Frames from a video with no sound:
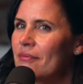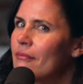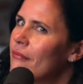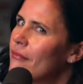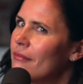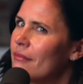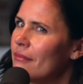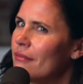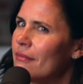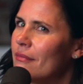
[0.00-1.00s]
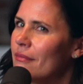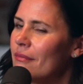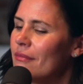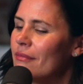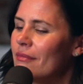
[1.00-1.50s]

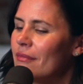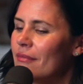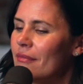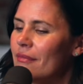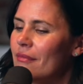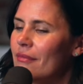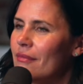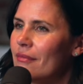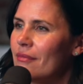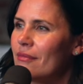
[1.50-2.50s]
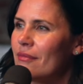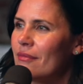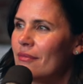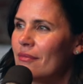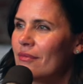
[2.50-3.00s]

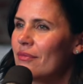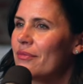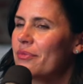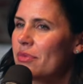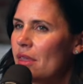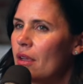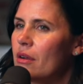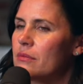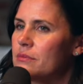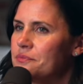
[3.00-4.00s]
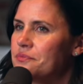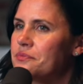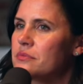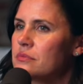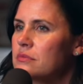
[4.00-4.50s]

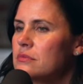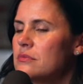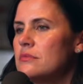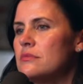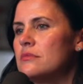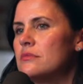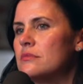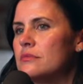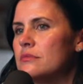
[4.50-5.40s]
(not speaking)